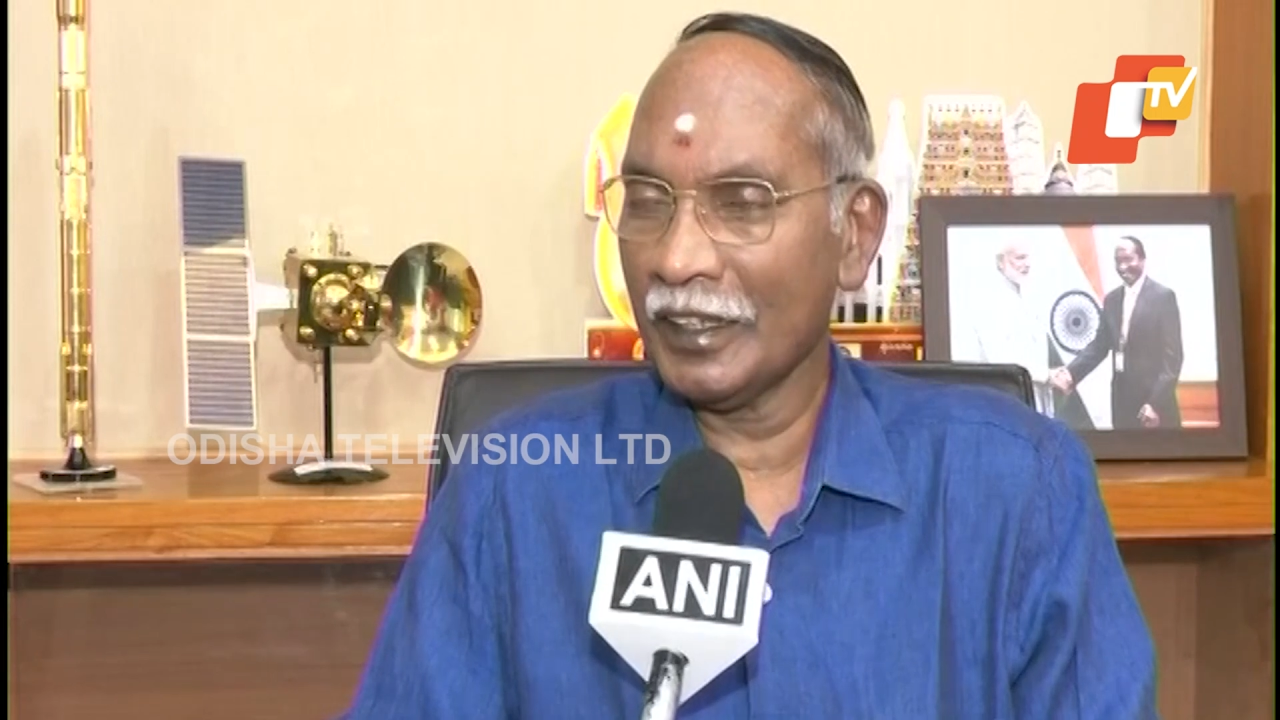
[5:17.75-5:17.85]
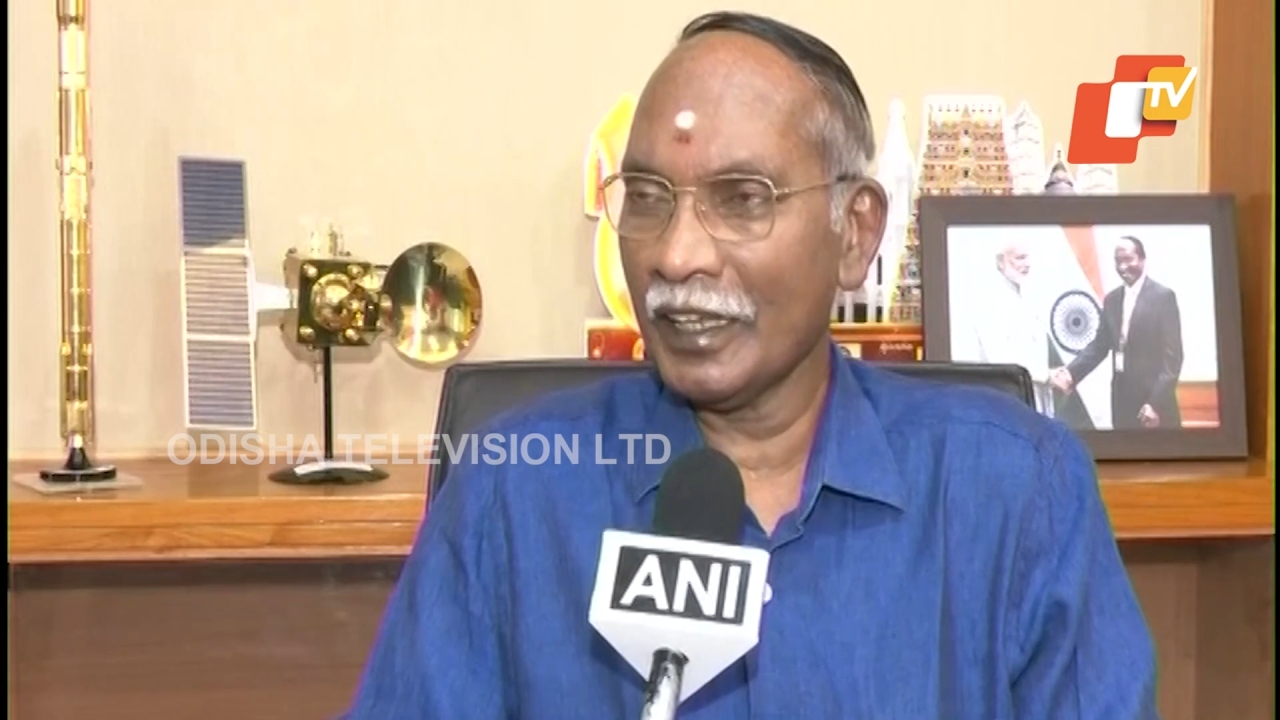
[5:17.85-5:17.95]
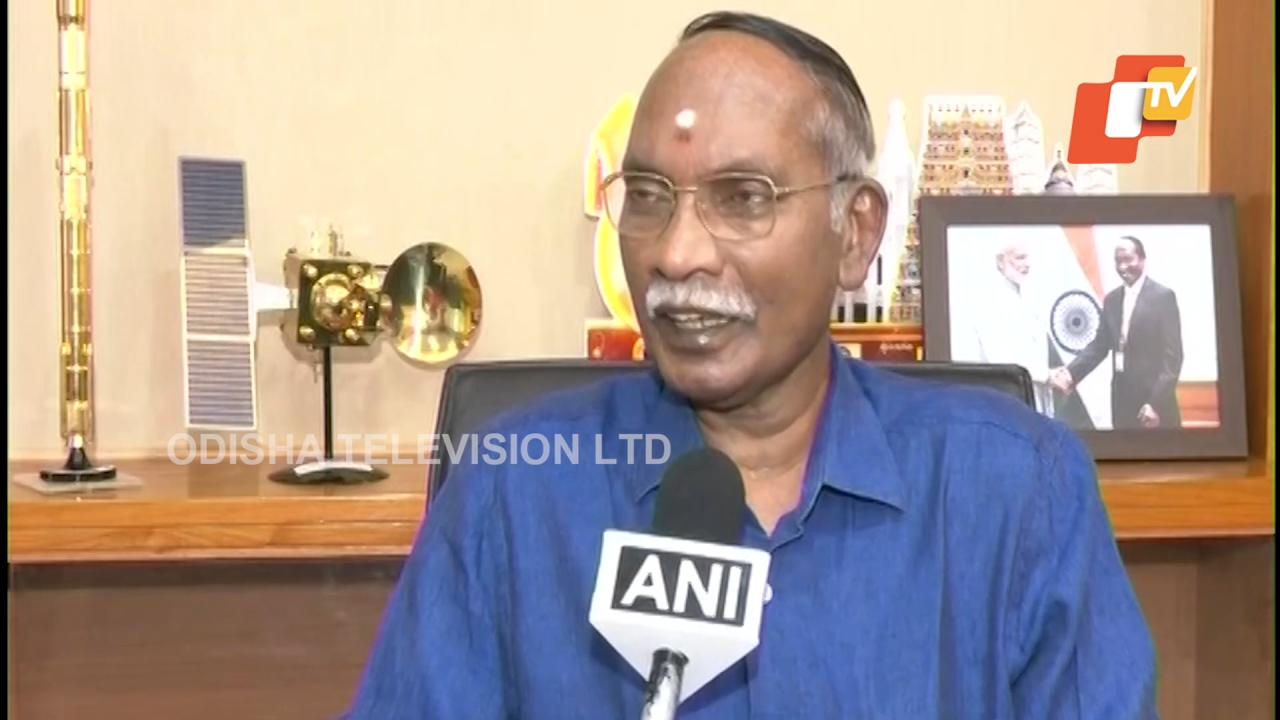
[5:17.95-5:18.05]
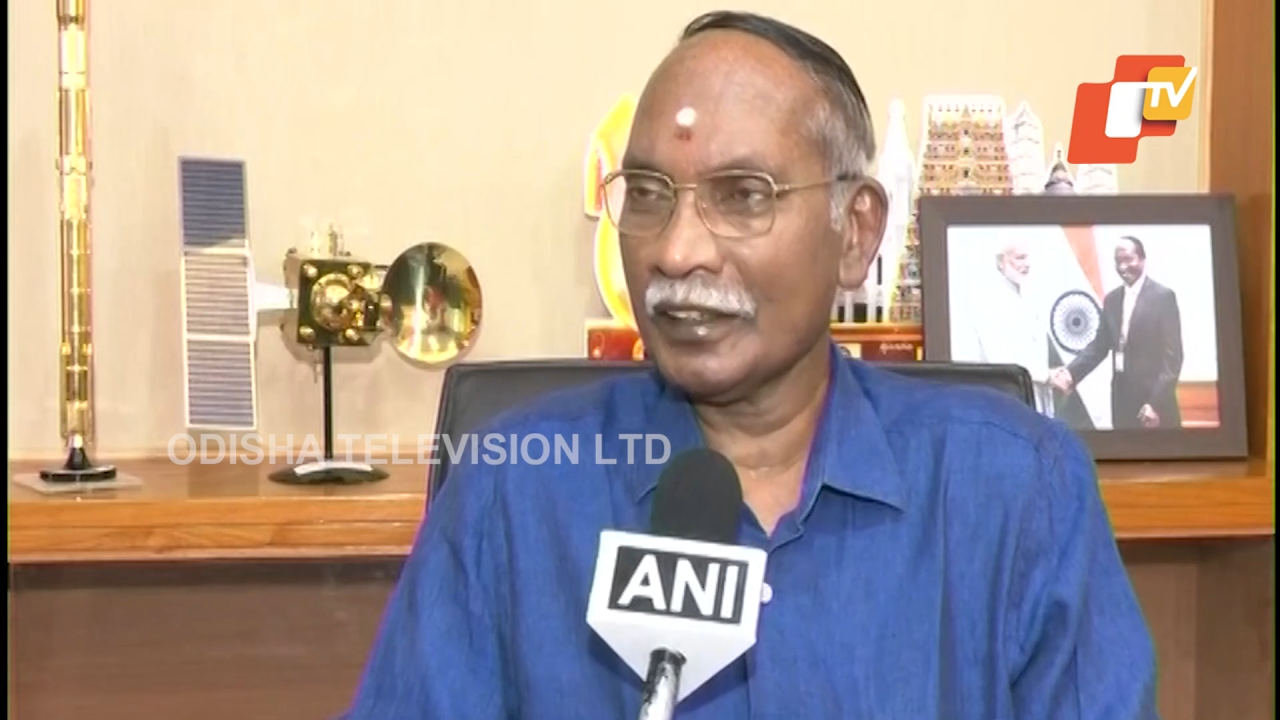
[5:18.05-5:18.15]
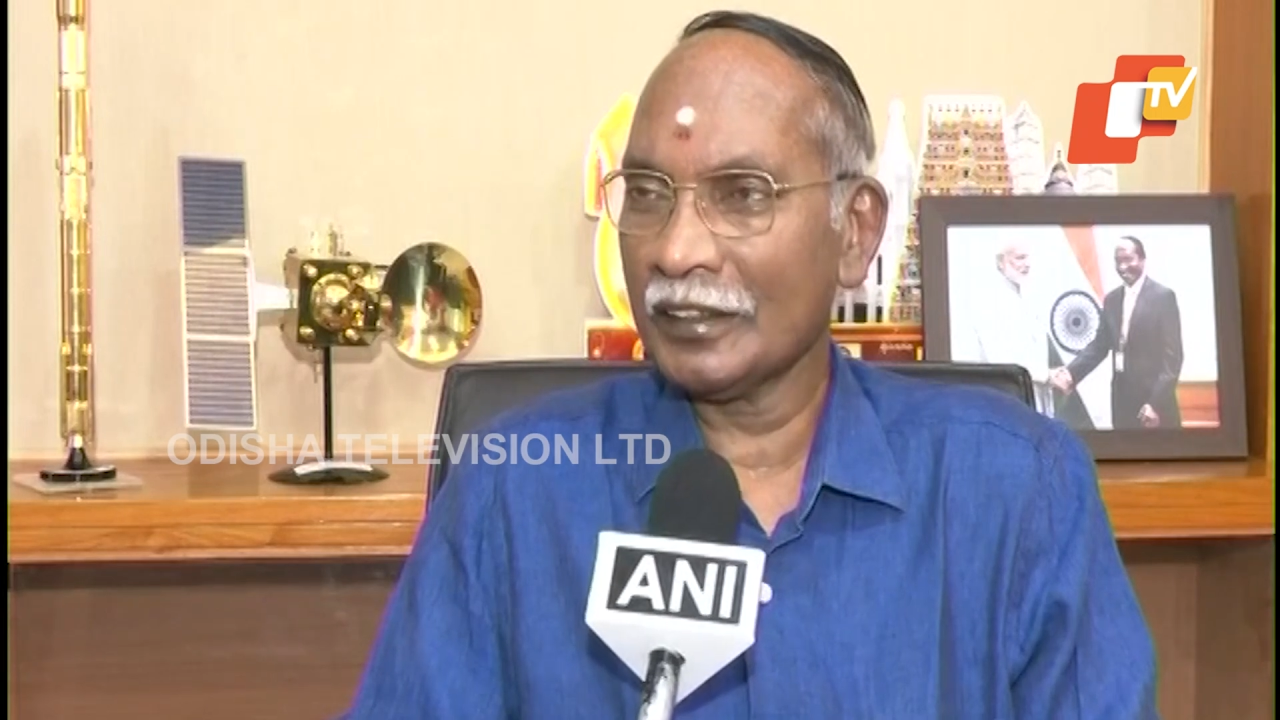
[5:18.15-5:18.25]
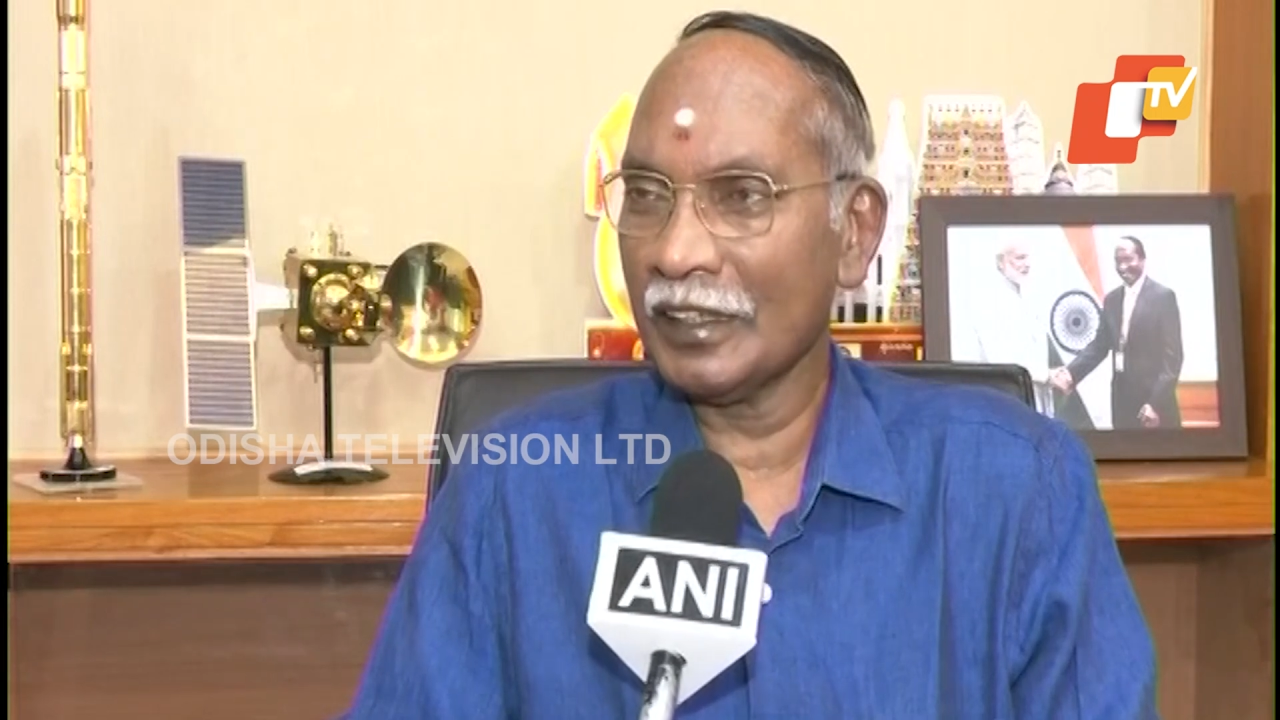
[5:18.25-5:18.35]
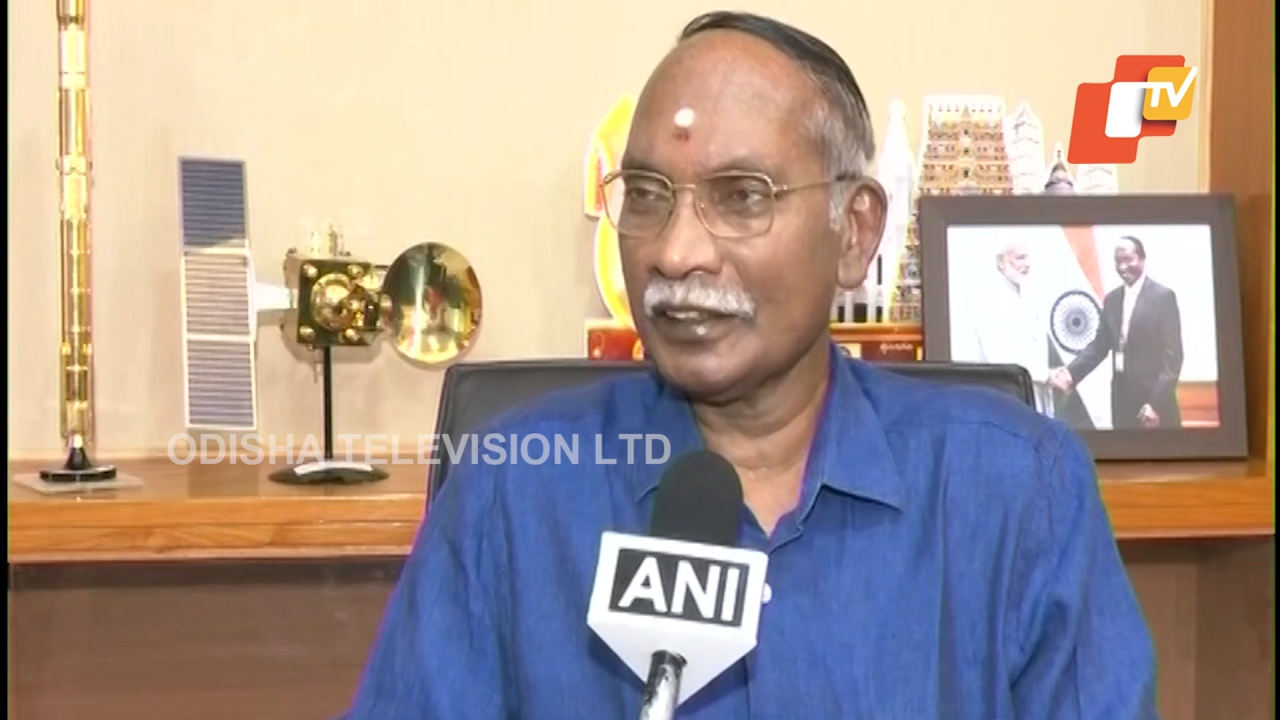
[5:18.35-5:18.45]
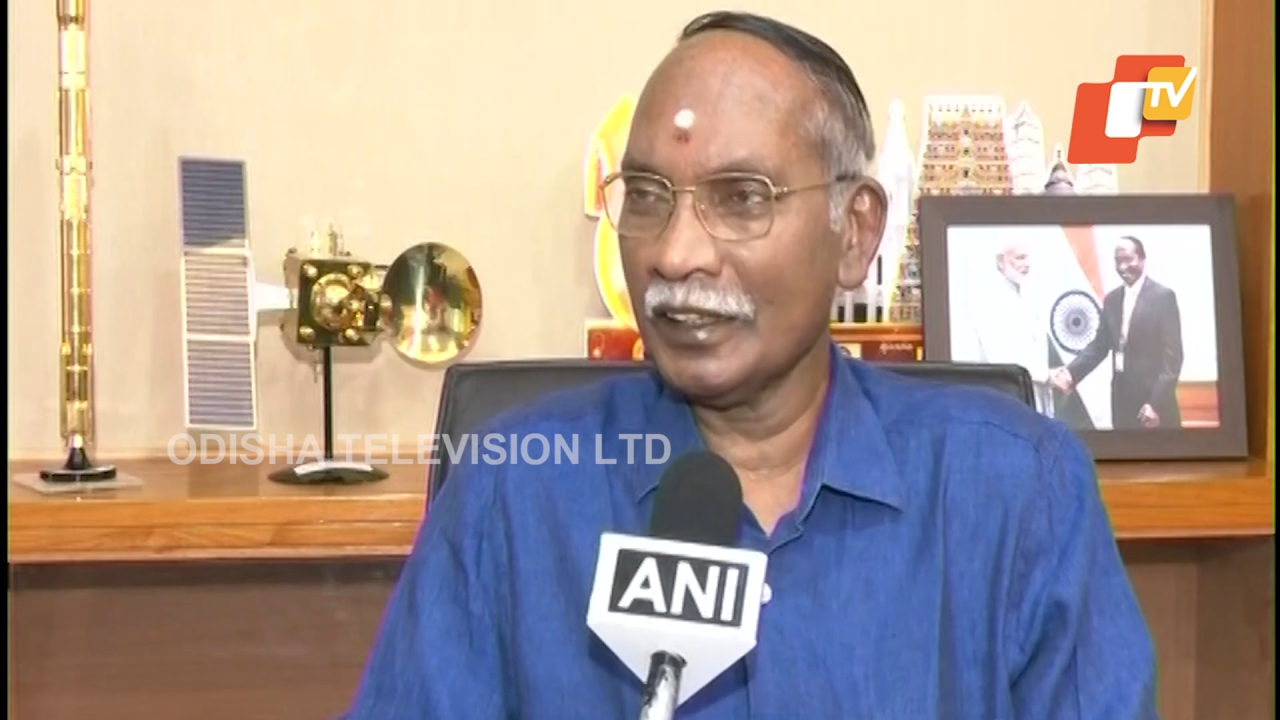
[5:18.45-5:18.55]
errors, uh,